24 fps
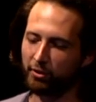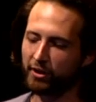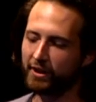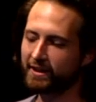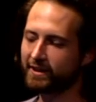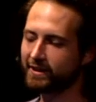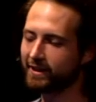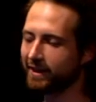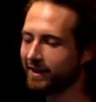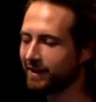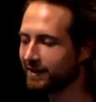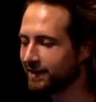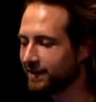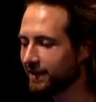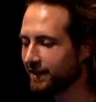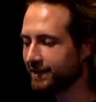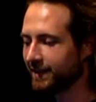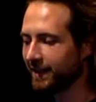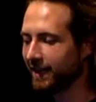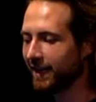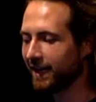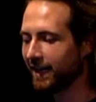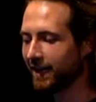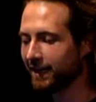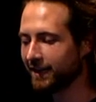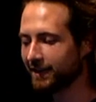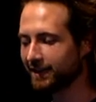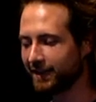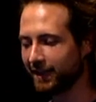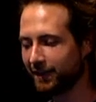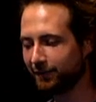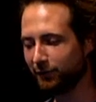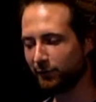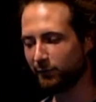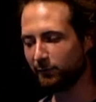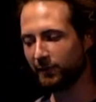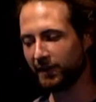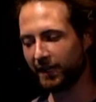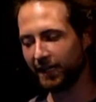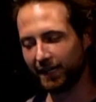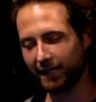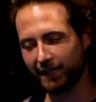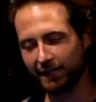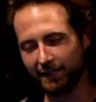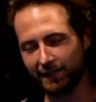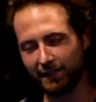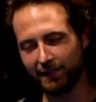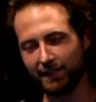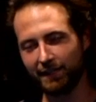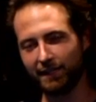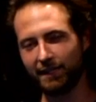precincts that Dan had given me.